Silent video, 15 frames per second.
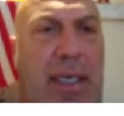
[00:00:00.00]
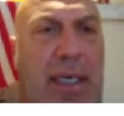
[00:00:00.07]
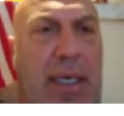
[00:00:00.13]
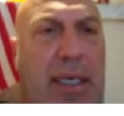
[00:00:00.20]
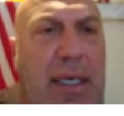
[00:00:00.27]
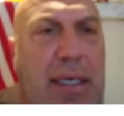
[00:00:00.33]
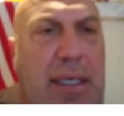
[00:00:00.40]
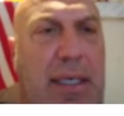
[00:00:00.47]

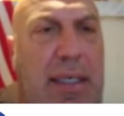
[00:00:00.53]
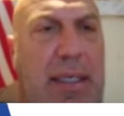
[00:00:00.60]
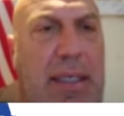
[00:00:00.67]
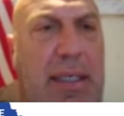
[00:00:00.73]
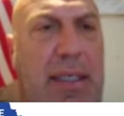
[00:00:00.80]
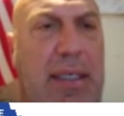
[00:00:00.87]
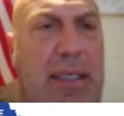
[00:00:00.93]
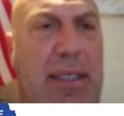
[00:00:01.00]
Uh,
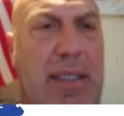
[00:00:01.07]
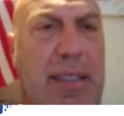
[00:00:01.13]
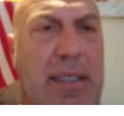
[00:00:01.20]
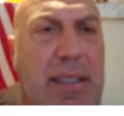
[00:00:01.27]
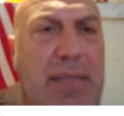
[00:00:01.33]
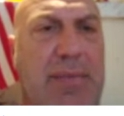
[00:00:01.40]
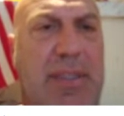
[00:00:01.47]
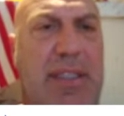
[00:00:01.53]

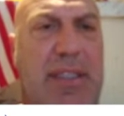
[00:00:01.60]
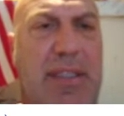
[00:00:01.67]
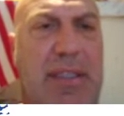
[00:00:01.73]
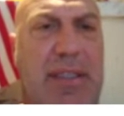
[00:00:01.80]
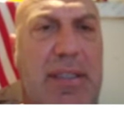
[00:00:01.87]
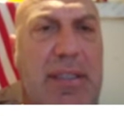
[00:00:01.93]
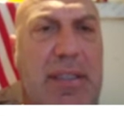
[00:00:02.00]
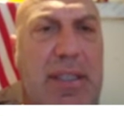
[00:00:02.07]
let me
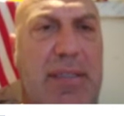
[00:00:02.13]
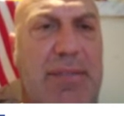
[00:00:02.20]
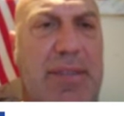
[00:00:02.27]
see. Did I